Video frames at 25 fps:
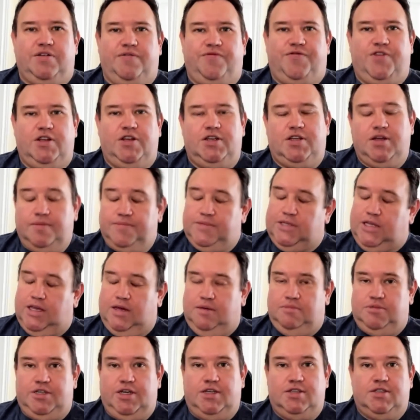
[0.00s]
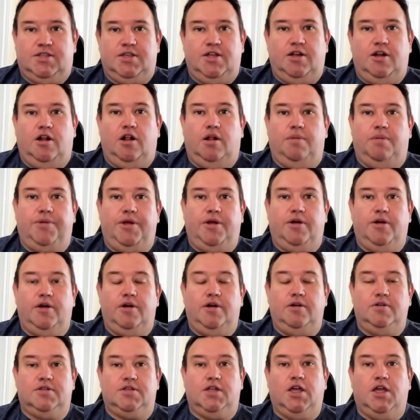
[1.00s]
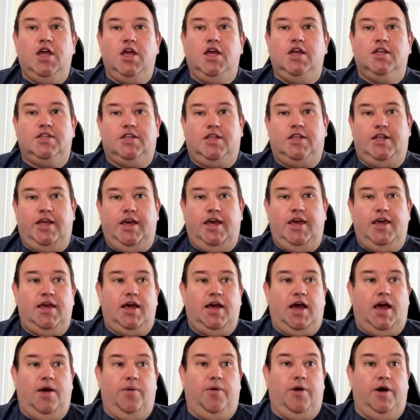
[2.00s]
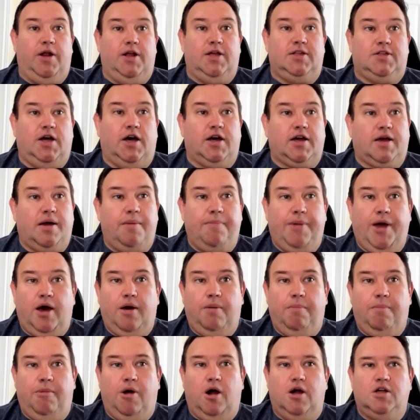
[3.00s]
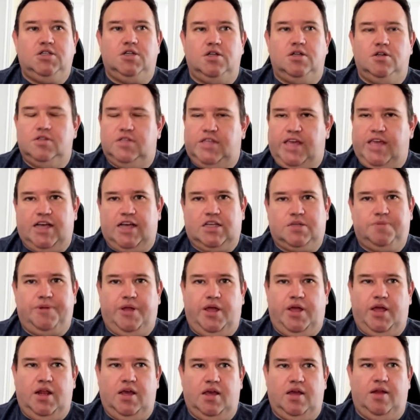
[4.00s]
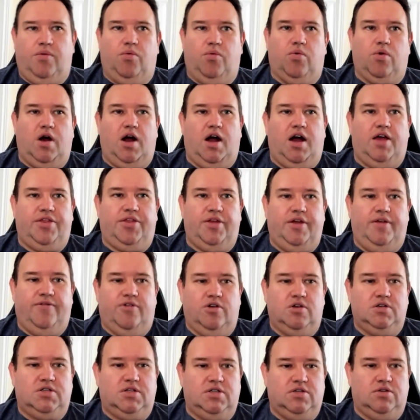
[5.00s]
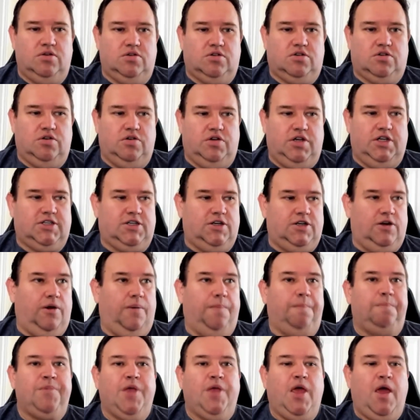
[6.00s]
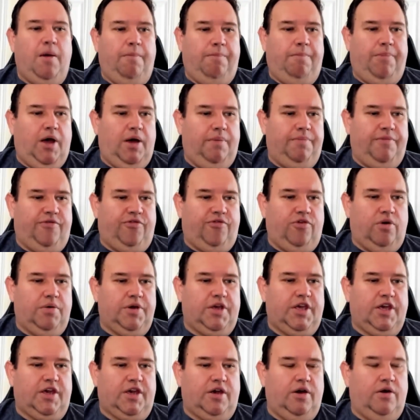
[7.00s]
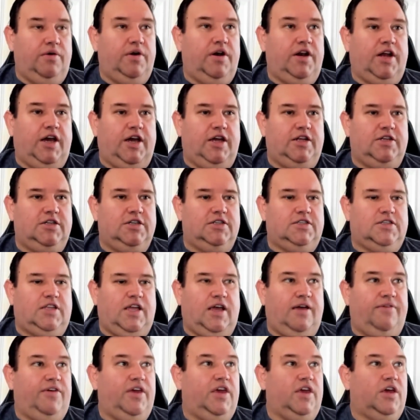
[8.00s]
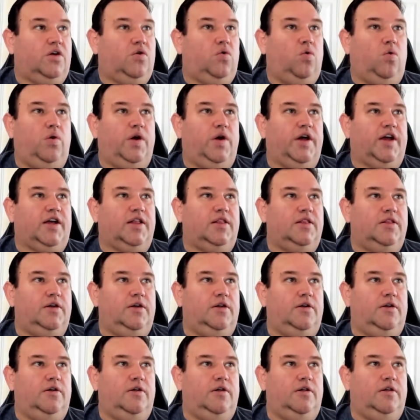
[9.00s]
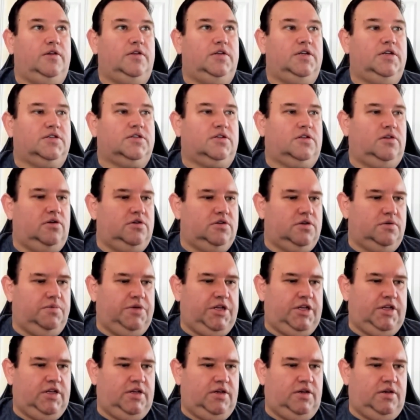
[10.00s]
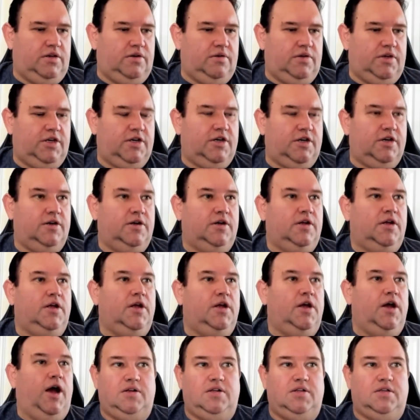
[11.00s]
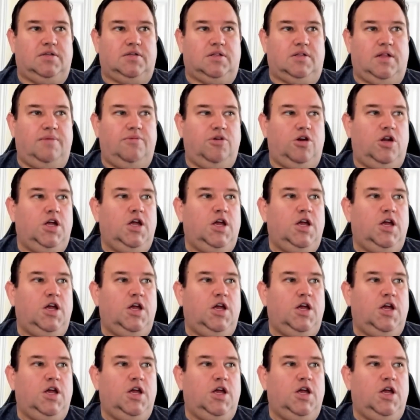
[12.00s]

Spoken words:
FinTips. I'm Jason and I'll be your host. Today I want to talk about marginal tax planning and Roth versus or traditional. But before we get going, I just have a quick little disclosure we need to do here. Disclaimer.